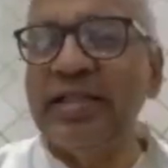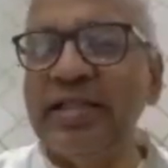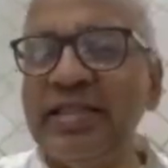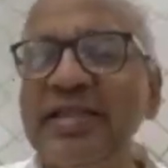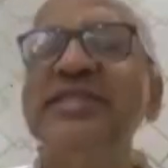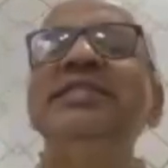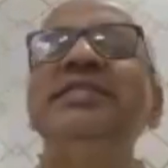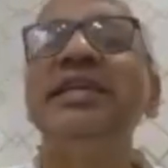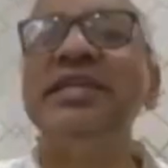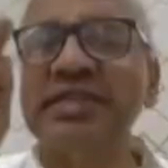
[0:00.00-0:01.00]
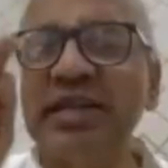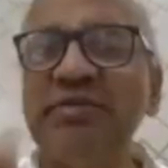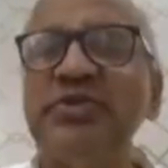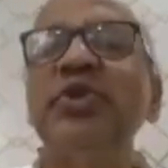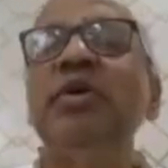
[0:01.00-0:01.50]
This is the
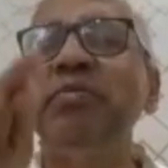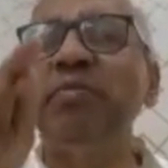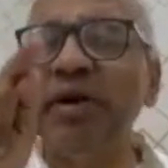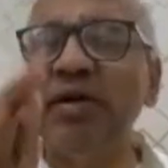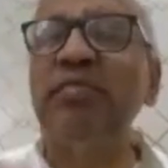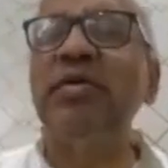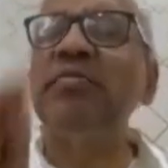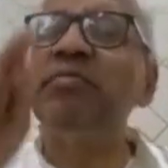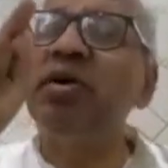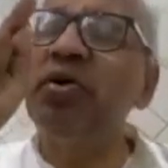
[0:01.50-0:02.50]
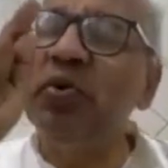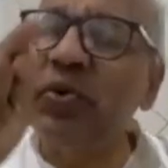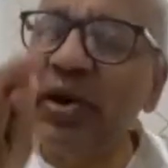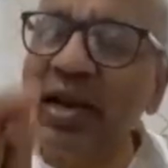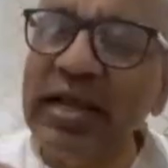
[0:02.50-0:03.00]
description of Parabrahma
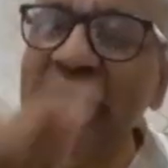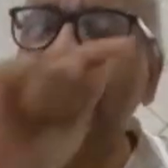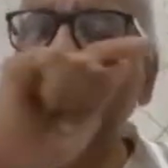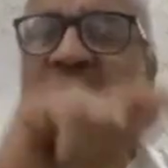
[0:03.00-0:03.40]
only.